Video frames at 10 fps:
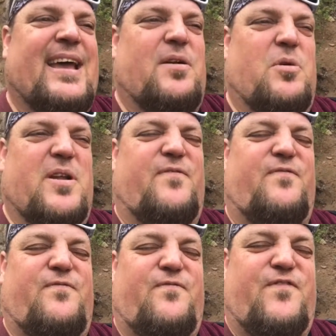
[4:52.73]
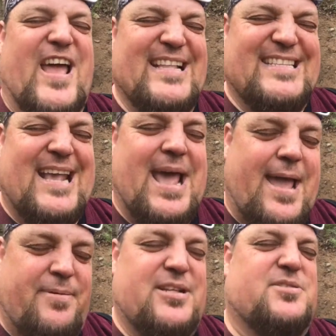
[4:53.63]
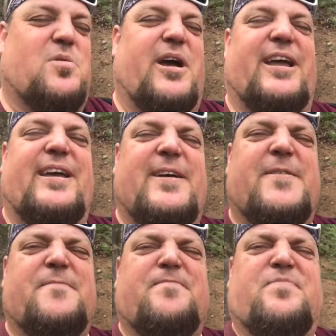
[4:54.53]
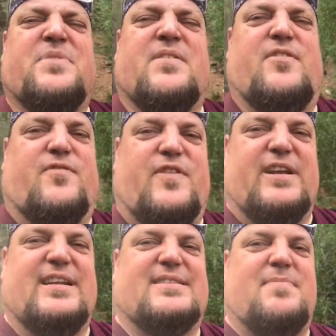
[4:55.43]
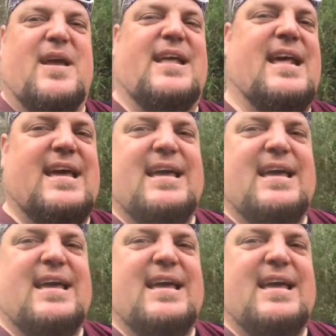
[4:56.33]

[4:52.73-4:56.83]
And what a fantabulous way for fitness, man.